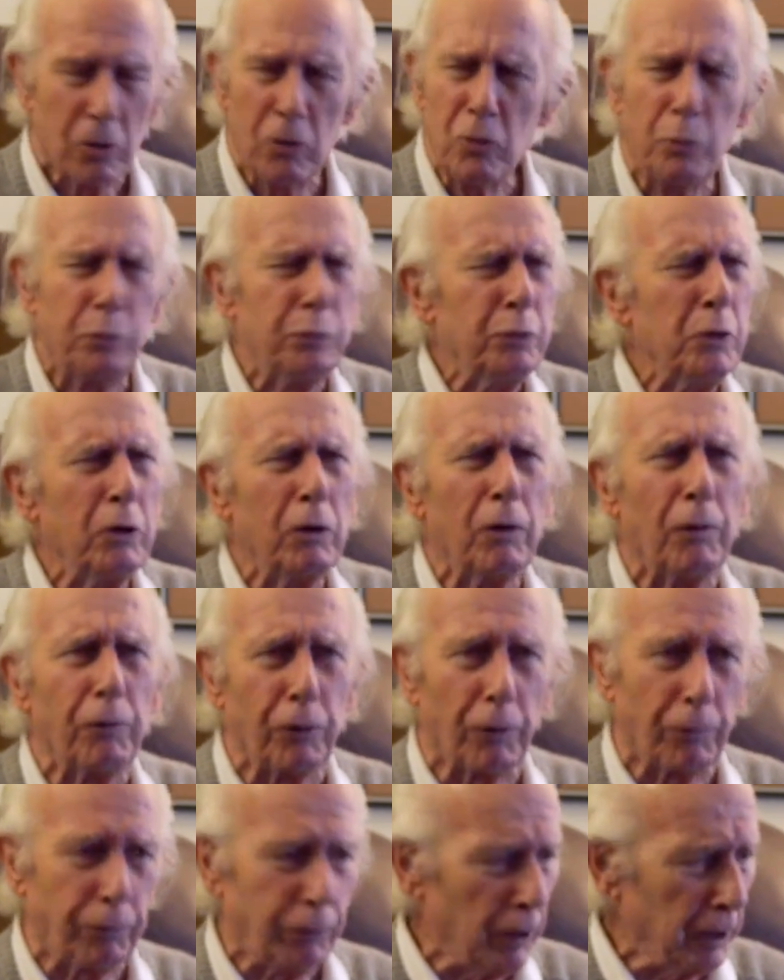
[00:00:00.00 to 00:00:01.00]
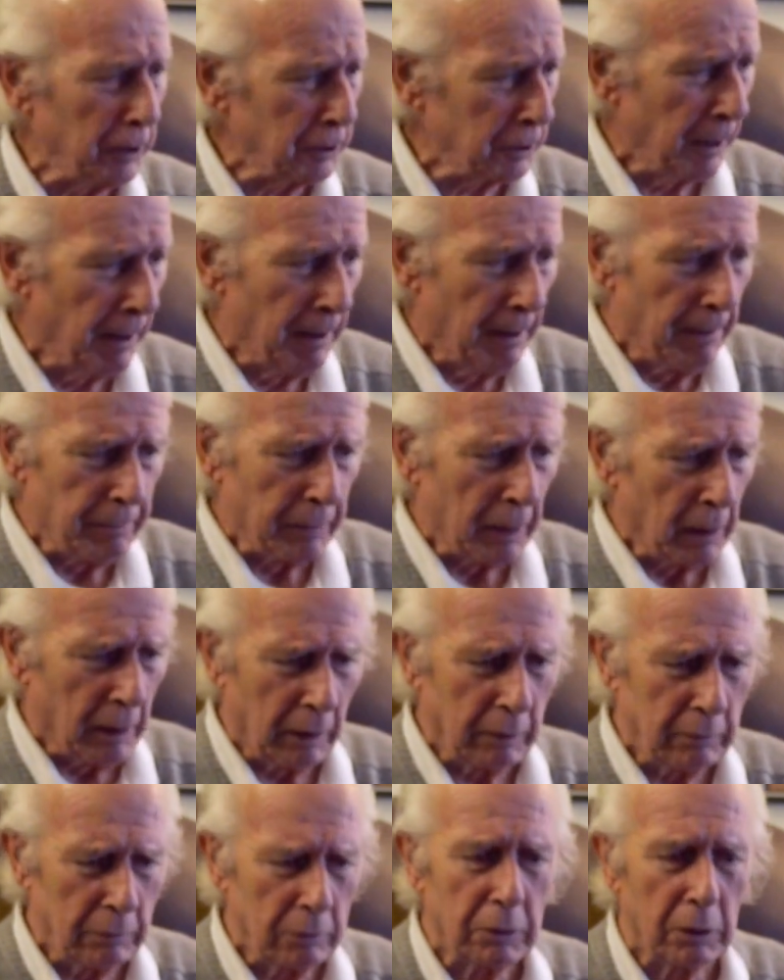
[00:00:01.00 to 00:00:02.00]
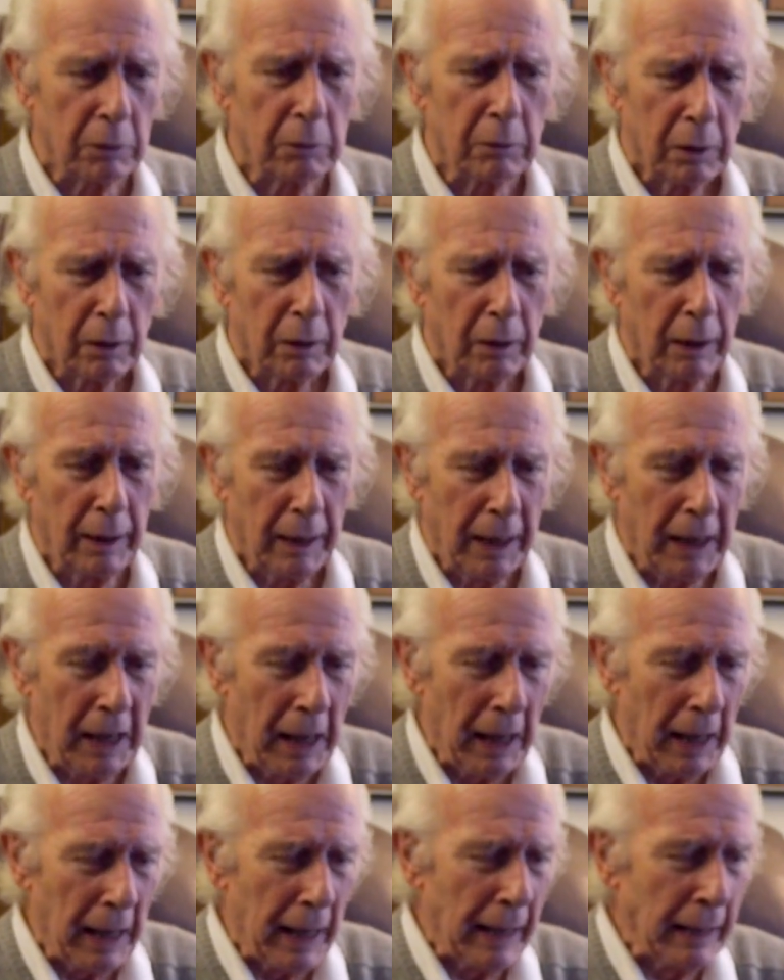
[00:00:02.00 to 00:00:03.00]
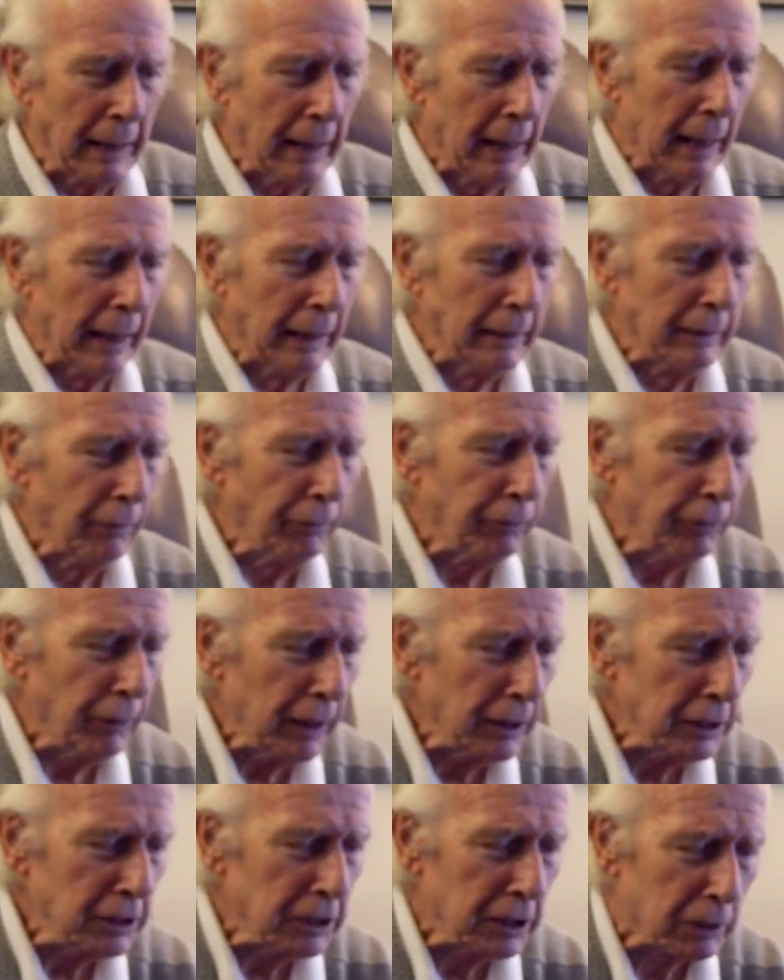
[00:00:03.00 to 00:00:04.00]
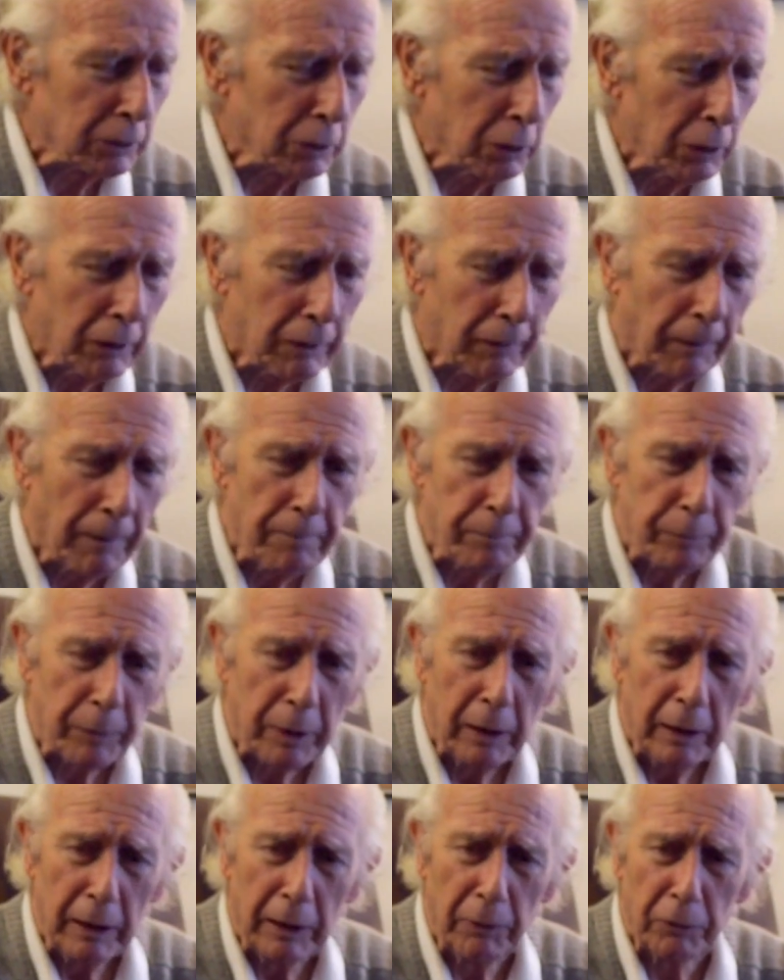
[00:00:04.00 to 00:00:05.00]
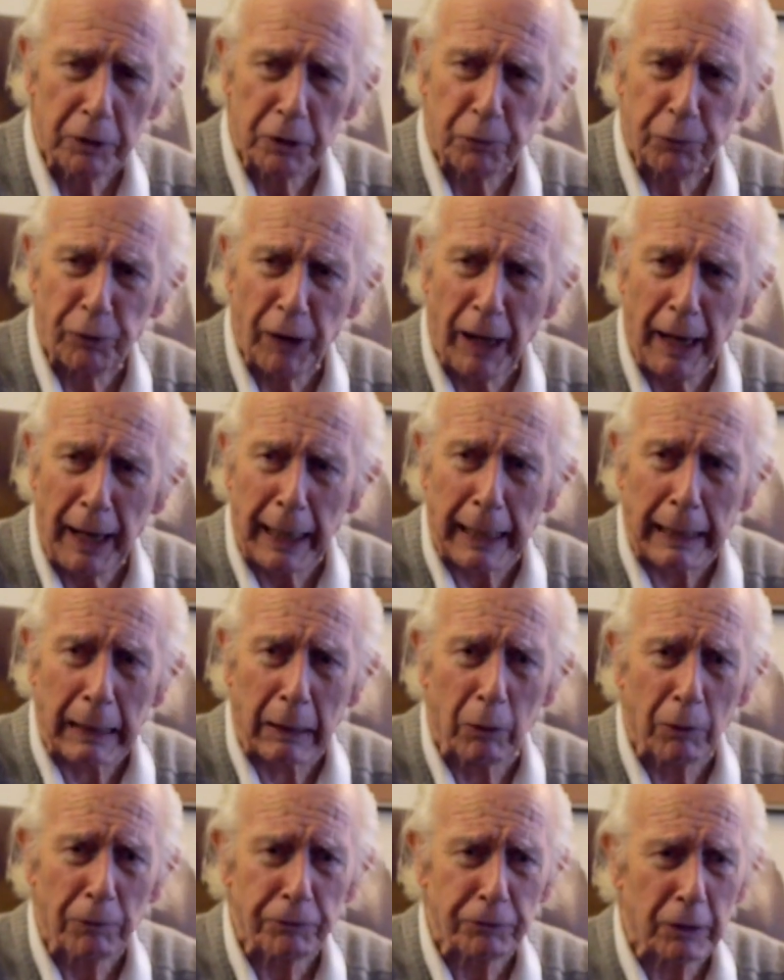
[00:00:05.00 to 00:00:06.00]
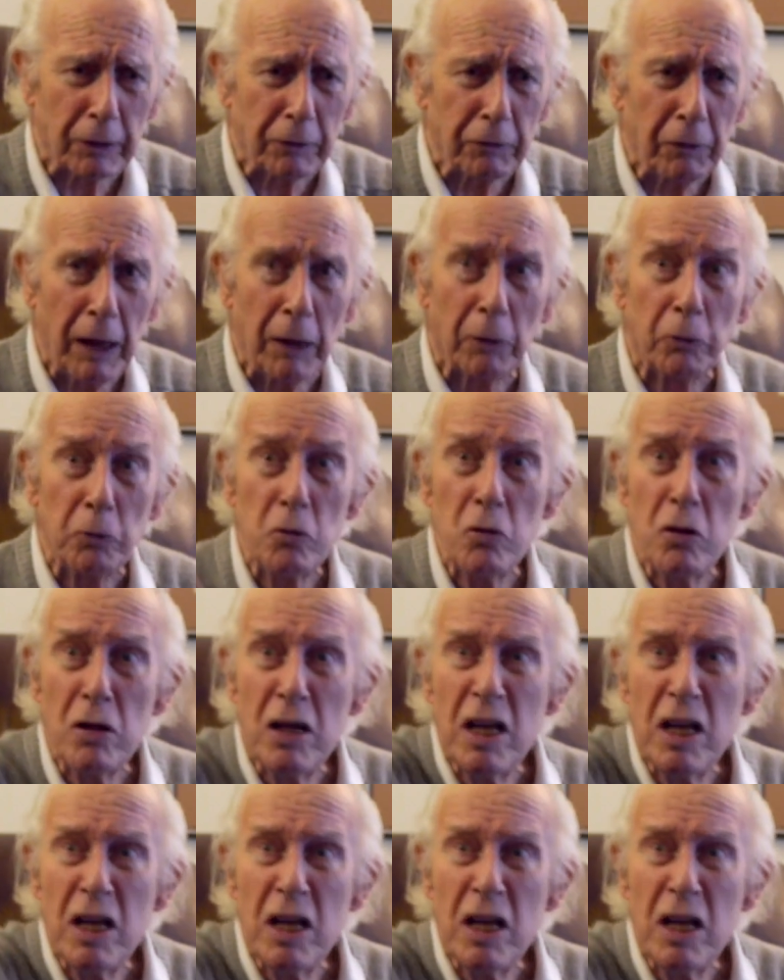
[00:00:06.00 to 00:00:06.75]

And a beautiful flesh. And the flesh he took, he was flying off the ground.